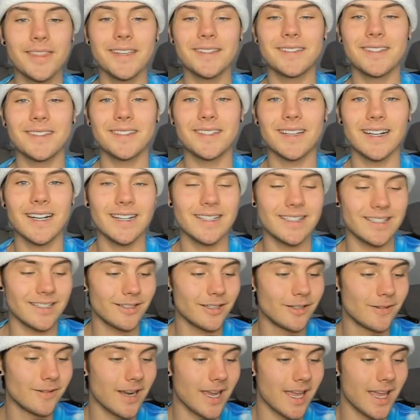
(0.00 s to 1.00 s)
this is gonna
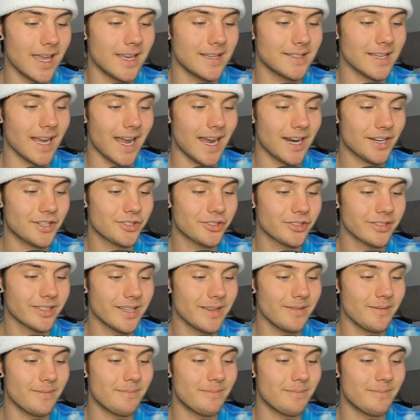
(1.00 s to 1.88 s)
do is actually